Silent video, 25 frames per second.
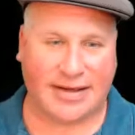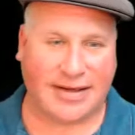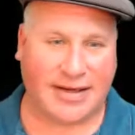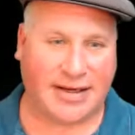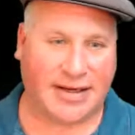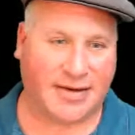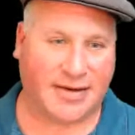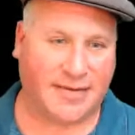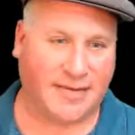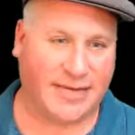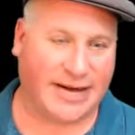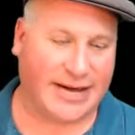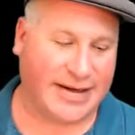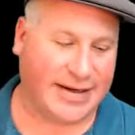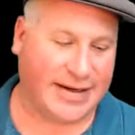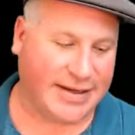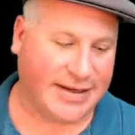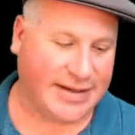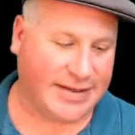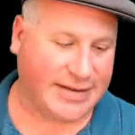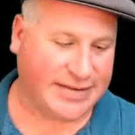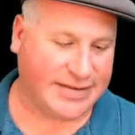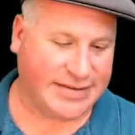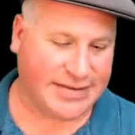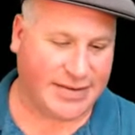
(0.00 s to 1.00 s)

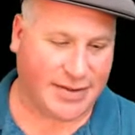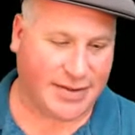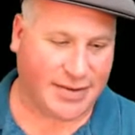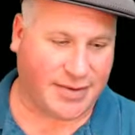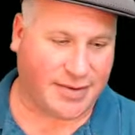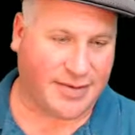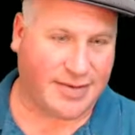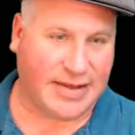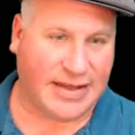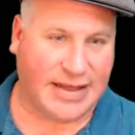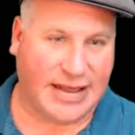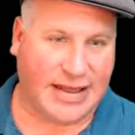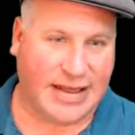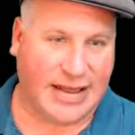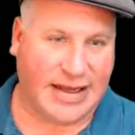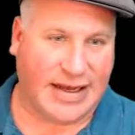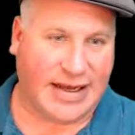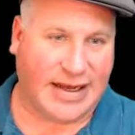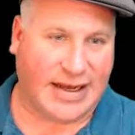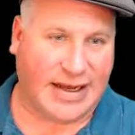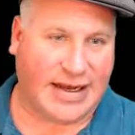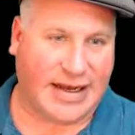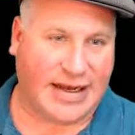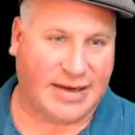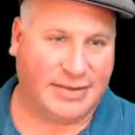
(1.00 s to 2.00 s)
Alrighty, so
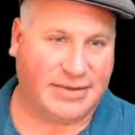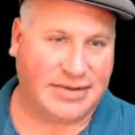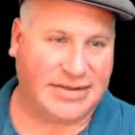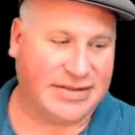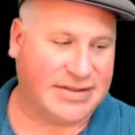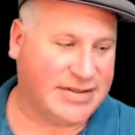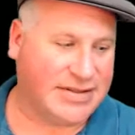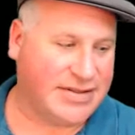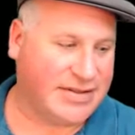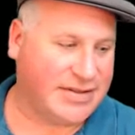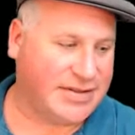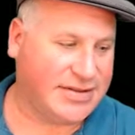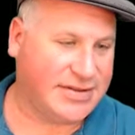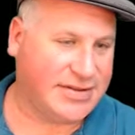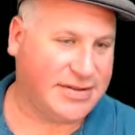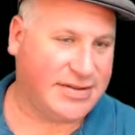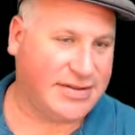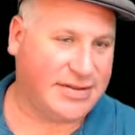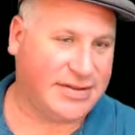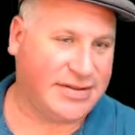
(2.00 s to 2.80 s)
I was